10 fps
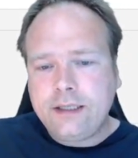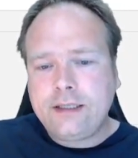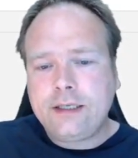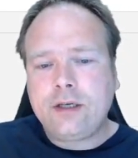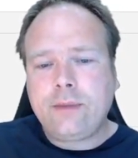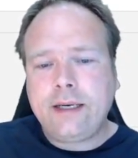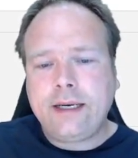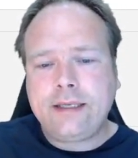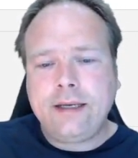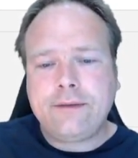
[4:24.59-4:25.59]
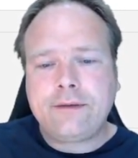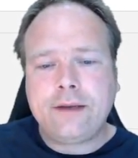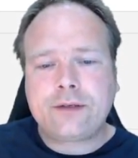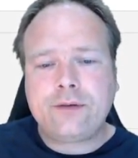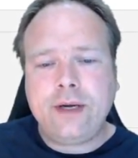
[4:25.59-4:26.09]
is that someone actually
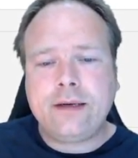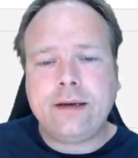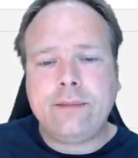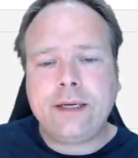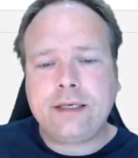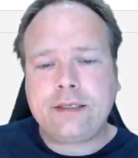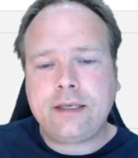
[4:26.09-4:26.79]
has created a message,